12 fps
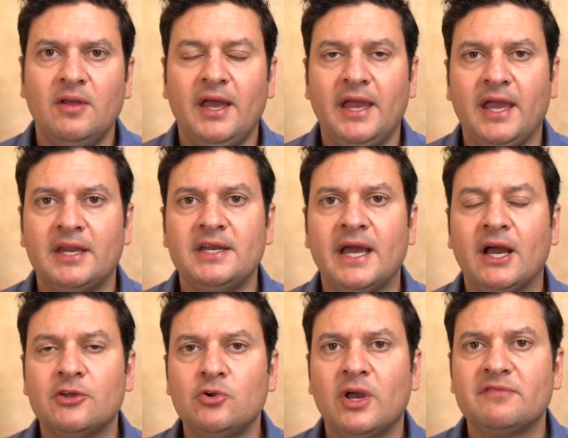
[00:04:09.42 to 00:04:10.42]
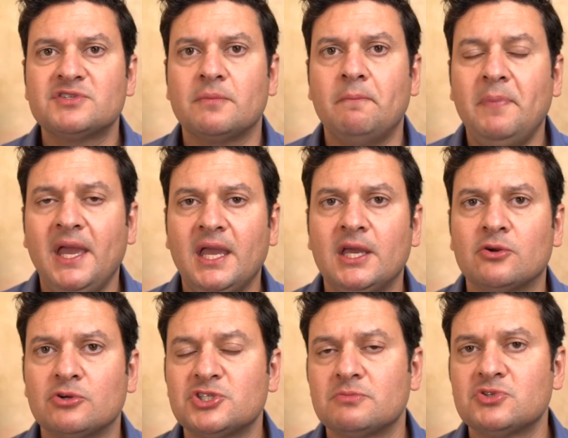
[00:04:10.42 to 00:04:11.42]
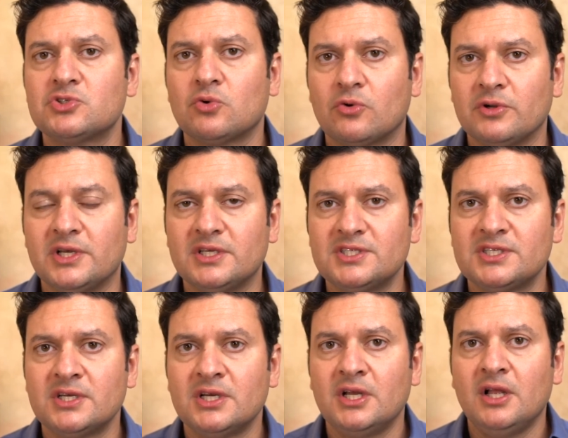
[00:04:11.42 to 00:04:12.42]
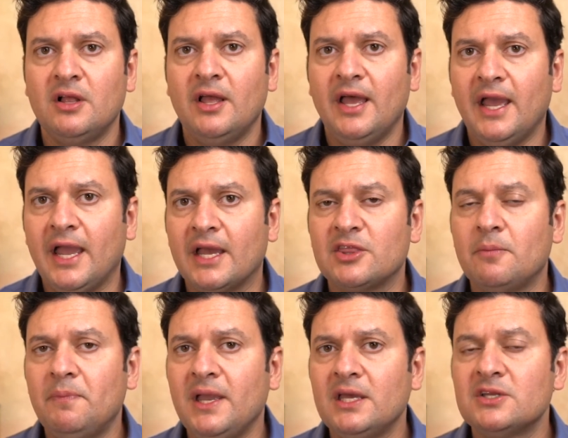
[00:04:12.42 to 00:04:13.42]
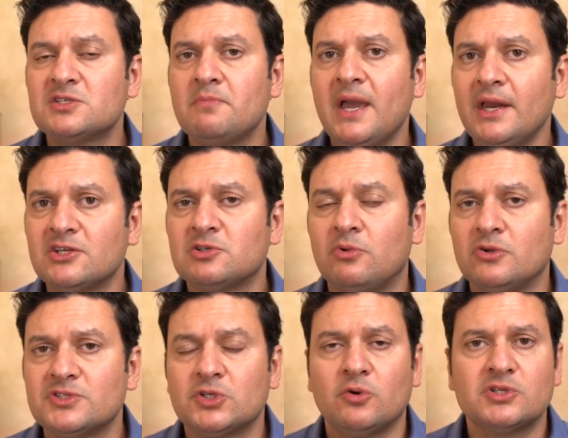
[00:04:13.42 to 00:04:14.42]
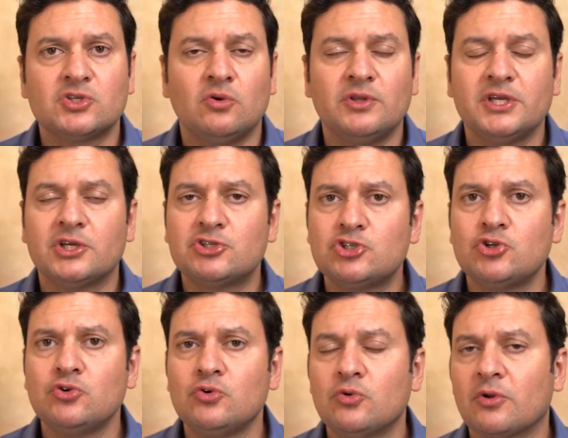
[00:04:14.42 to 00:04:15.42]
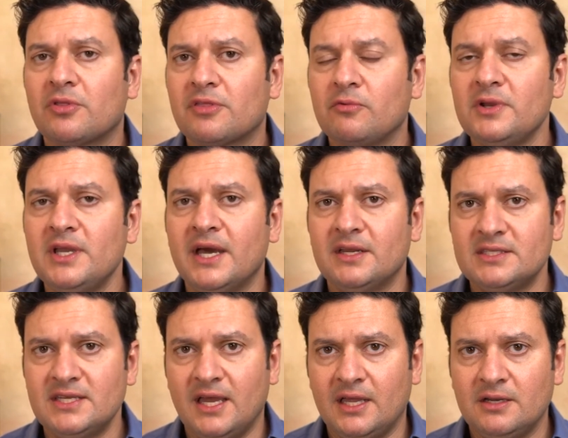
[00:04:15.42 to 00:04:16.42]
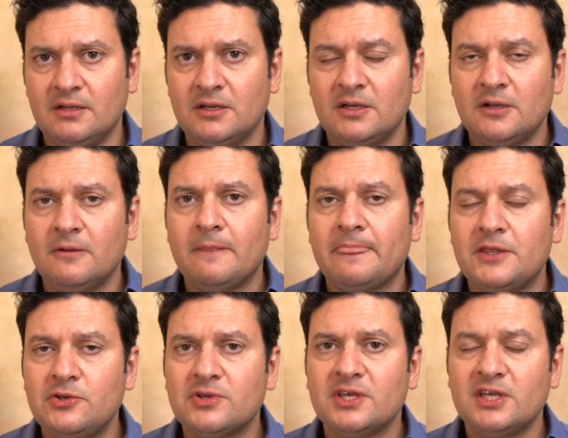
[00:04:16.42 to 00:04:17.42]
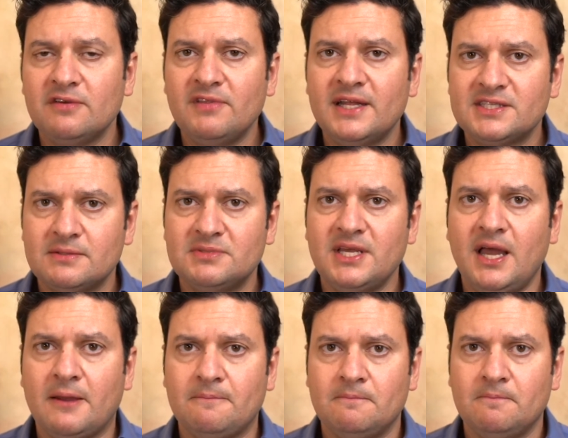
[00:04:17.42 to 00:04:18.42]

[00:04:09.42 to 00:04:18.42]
and now you have some pain or some soreness, and the pain is manageable, so it's only a 2 or 3 out of 10, you can give that some time.